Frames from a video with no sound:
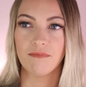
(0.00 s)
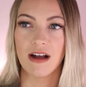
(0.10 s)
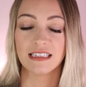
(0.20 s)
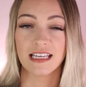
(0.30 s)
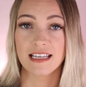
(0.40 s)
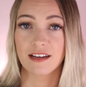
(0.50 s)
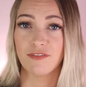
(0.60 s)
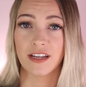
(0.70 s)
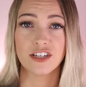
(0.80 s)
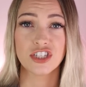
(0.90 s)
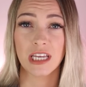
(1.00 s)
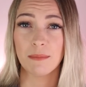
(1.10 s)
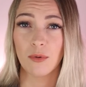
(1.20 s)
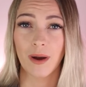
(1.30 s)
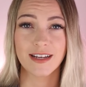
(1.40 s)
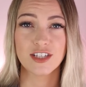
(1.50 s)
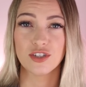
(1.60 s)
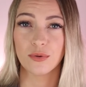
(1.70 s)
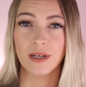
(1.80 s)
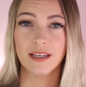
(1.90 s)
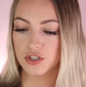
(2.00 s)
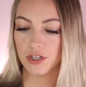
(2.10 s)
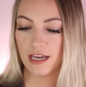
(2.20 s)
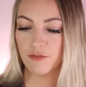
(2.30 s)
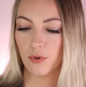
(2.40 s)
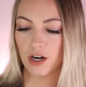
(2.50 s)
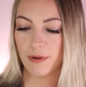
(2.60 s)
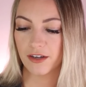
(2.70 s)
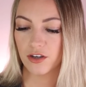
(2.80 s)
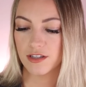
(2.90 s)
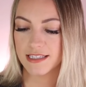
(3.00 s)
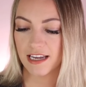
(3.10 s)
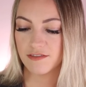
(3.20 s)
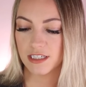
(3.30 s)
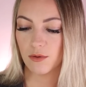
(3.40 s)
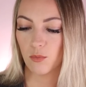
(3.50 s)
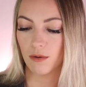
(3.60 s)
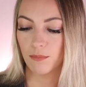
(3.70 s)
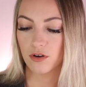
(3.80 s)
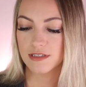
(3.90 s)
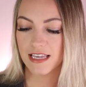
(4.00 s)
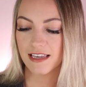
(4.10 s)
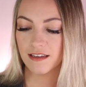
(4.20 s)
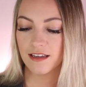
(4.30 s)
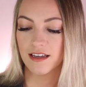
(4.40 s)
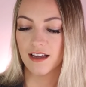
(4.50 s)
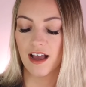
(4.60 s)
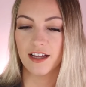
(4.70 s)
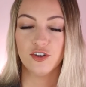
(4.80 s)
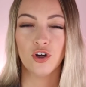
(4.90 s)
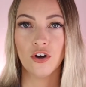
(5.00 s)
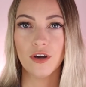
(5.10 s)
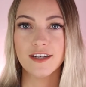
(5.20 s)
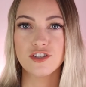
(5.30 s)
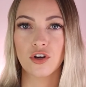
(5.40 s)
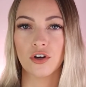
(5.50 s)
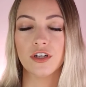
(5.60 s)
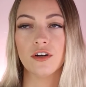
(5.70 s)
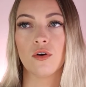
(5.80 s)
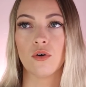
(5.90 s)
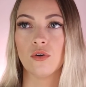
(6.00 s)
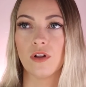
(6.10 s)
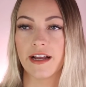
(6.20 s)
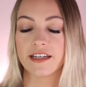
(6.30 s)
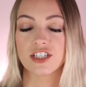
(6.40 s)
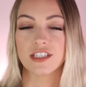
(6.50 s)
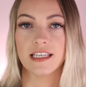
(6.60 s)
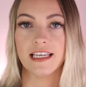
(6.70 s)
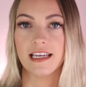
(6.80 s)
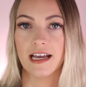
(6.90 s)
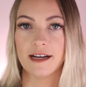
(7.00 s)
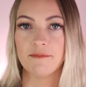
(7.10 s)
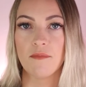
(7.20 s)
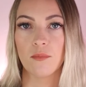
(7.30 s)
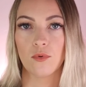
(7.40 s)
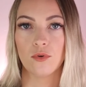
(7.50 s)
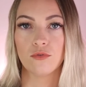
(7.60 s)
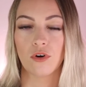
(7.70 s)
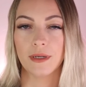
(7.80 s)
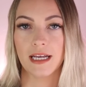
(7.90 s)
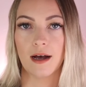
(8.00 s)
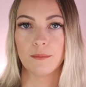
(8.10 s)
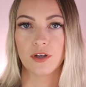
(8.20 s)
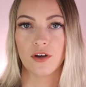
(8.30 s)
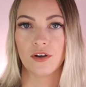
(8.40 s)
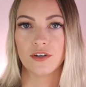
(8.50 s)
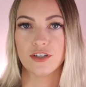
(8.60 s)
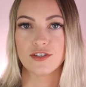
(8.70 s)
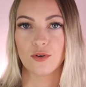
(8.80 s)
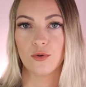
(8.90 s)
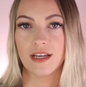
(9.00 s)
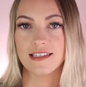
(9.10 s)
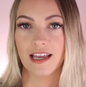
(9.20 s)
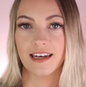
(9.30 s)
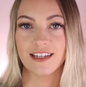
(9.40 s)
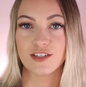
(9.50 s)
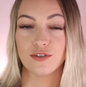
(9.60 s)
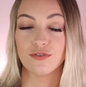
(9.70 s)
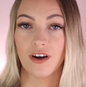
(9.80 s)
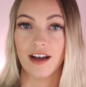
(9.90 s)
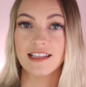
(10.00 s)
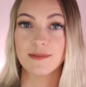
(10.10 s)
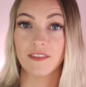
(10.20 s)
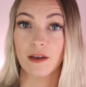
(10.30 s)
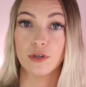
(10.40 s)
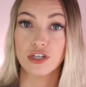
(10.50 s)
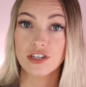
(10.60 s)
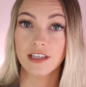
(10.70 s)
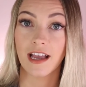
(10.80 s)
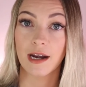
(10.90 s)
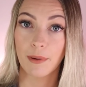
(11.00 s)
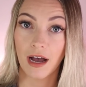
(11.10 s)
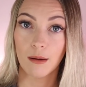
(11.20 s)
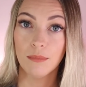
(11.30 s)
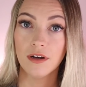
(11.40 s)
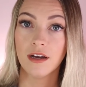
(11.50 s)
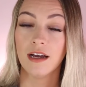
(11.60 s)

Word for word: Unless I can find a cheaper way to do it. Do you ever worry about Kurt's safety while boxing? No, I don't at all, actually. Well, growing up, Kurt used to always get into fights, but they were usually at a pub